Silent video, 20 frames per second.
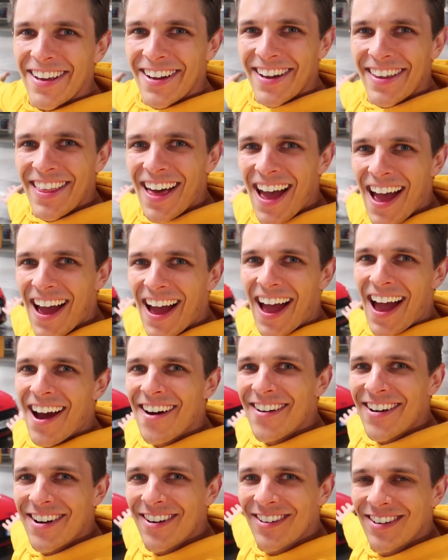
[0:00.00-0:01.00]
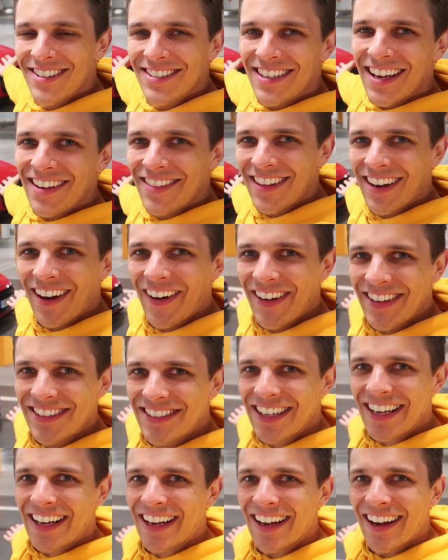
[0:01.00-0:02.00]
Look at that! How cool is it in the
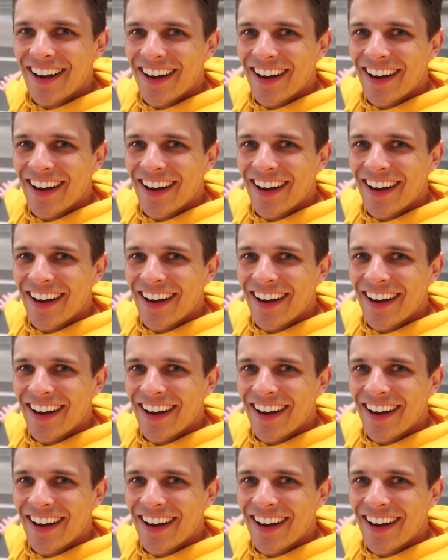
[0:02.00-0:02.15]
lighting?